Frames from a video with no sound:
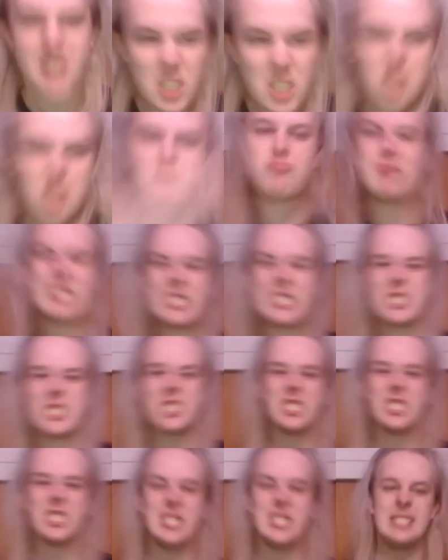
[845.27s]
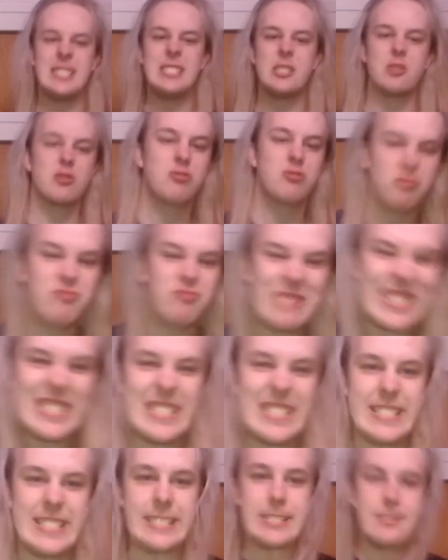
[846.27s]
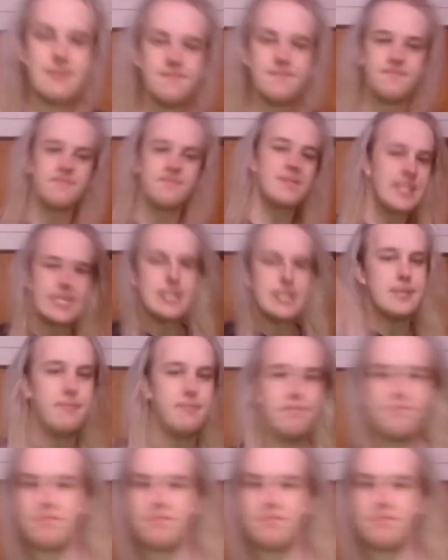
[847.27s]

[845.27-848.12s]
Go watch it in theaters right now. Go.